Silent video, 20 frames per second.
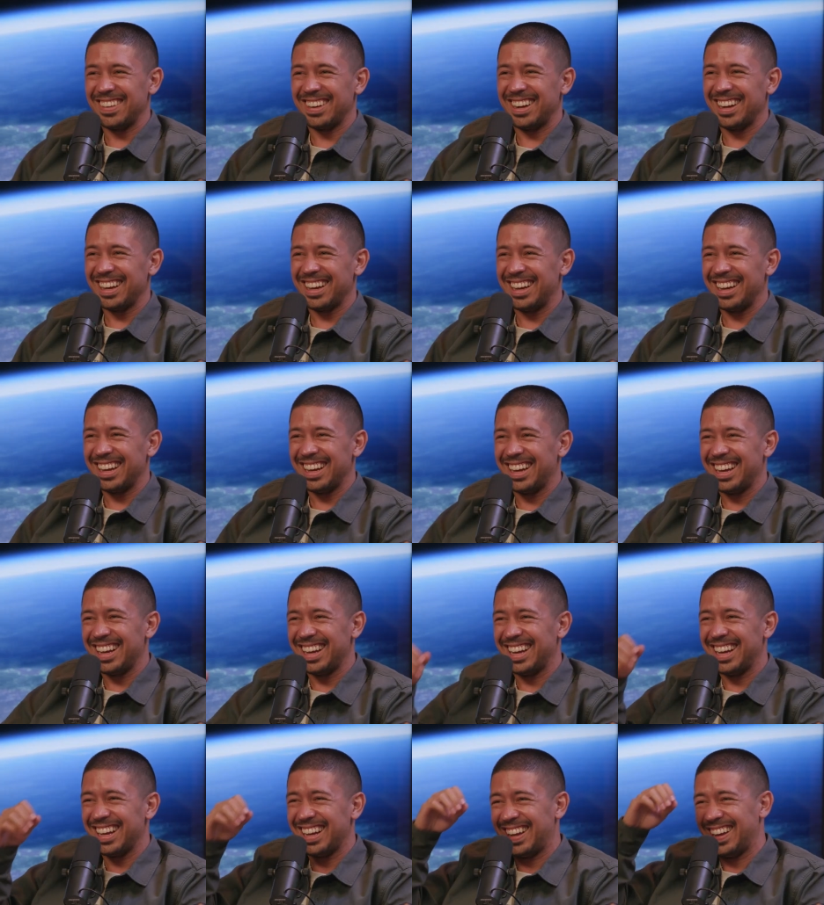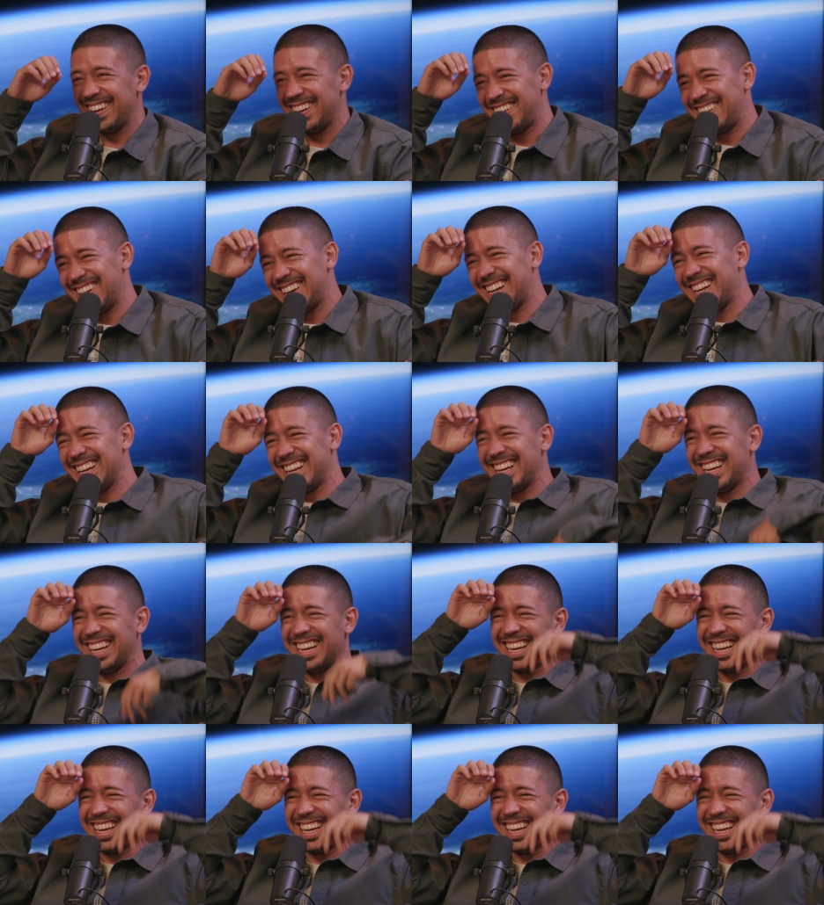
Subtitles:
Nothing is said.